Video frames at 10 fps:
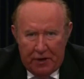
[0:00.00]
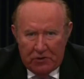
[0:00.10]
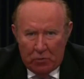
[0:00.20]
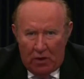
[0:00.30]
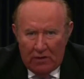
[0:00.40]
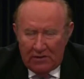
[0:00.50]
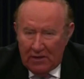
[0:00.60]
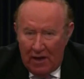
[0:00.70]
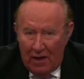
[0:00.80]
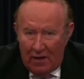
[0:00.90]
ones.
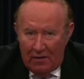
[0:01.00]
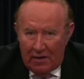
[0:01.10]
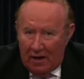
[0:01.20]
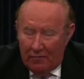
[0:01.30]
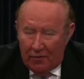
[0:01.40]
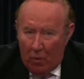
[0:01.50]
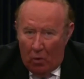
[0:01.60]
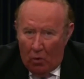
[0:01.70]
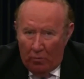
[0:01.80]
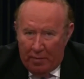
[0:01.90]
They come from
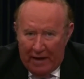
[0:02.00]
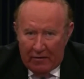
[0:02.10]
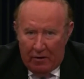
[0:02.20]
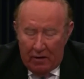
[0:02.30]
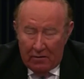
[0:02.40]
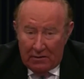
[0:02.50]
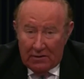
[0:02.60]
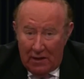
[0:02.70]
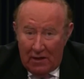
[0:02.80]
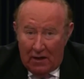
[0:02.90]
all backgrounds
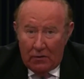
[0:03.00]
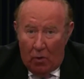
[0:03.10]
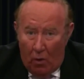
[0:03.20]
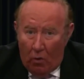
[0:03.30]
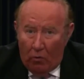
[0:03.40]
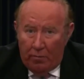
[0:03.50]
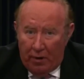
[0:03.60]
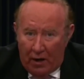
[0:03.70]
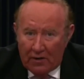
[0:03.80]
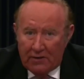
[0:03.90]
and all
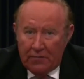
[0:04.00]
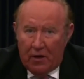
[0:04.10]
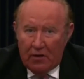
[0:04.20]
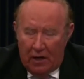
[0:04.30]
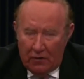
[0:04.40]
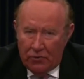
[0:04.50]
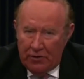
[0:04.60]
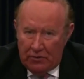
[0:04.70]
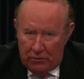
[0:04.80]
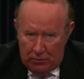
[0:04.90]
parts of our country
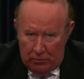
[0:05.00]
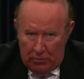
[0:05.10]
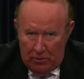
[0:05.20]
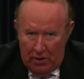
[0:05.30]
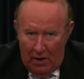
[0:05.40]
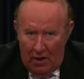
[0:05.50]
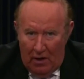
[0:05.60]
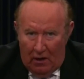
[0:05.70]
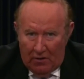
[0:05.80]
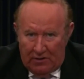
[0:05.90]
too.
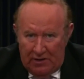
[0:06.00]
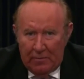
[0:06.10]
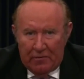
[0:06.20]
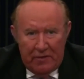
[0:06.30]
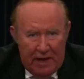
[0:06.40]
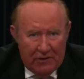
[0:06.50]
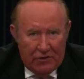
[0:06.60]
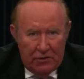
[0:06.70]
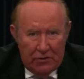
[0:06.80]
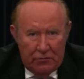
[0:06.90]
Our team of
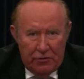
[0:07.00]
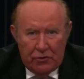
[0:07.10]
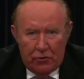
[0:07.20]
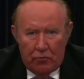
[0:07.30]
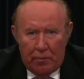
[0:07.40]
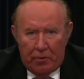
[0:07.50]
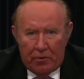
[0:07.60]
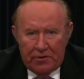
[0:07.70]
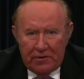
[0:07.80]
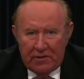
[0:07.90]
national and regional
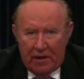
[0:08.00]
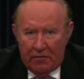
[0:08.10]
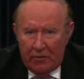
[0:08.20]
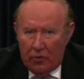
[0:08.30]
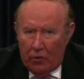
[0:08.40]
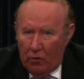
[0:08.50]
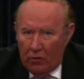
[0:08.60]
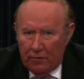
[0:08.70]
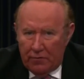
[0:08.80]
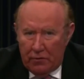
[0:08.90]
reporters covering the whole
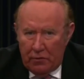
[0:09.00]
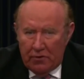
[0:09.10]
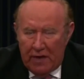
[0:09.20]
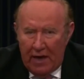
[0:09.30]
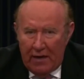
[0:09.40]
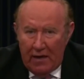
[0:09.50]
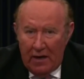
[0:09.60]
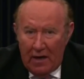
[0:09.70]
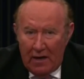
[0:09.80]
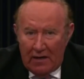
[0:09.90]
of the UK
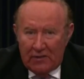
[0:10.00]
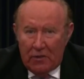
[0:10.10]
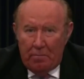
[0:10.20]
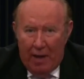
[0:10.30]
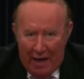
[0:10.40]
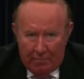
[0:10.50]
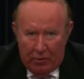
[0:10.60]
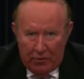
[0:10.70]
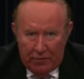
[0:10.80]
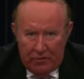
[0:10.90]
is the
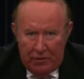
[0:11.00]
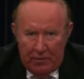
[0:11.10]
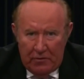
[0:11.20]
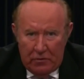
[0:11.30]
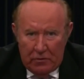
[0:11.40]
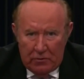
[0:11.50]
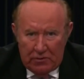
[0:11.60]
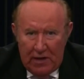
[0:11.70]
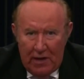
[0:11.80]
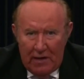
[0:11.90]
backbone of GB
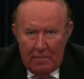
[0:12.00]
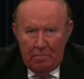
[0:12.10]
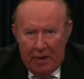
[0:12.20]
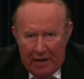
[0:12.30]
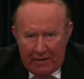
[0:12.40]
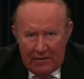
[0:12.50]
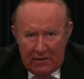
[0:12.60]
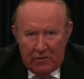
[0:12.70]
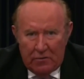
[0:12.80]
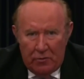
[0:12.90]
News, embedded in
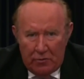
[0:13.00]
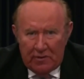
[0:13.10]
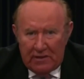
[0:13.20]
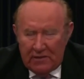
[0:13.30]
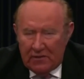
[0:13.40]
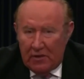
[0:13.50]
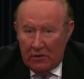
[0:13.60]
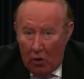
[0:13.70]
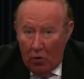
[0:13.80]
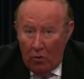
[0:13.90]
communities they
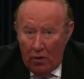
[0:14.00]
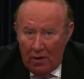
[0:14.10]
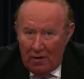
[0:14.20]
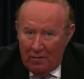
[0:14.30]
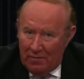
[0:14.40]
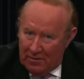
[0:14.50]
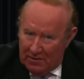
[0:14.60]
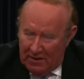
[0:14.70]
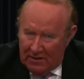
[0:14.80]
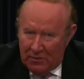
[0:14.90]
know because
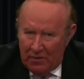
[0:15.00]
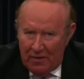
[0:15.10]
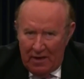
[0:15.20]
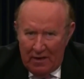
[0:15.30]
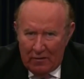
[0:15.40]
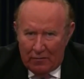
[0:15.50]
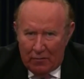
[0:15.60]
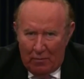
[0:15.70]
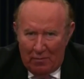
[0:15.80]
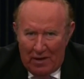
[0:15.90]
that's where they hail
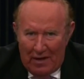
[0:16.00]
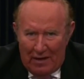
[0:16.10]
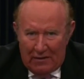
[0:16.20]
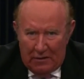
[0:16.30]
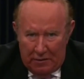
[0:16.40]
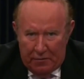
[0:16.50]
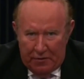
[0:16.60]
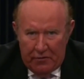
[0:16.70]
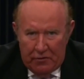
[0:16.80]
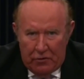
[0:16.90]
from,
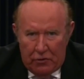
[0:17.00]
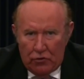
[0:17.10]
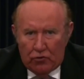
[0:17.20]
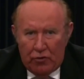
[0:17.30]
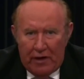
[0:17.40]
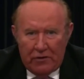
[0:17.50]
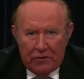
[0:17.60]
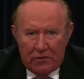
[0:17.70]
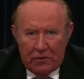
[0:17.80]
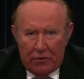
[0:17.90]
delivering the huge range of
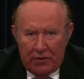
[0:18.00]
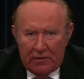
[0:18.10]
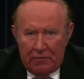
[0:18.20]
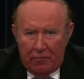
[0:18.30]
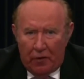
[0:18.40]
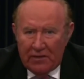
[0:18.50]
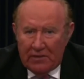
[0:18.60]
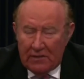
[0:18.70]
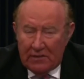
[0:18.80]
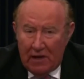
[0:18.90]
stories and
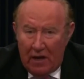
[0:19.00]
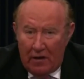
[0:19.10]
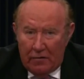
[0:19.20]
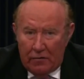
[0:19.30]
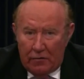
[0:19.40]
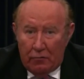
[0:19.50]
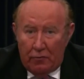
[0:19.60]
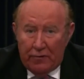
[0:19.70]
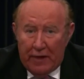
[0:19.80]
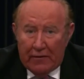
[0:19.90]
voices that
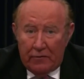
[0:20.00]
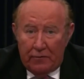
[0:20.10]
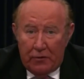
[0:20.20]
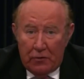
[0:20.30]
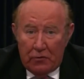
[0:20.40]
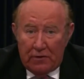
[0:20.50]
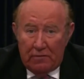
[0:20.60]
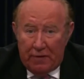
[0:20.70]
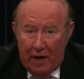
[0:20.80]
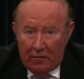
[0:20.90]
reflect the views and
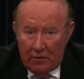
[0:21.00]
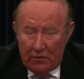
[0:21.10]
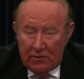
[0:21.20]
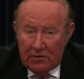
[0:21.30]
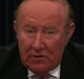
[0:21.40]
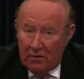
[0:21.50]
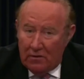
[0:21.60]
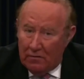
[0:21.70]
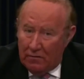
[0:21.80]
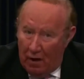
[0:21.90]
values
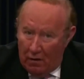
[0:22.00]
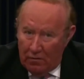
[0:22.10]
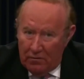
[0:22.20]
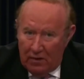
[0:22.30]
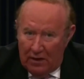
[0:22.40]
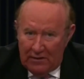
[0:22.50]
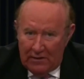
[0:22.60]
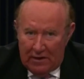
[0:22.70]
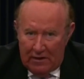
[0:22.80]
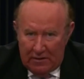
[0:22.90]
of our United
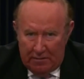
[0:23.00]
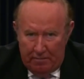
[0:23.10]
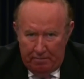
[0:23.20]
Kingdom.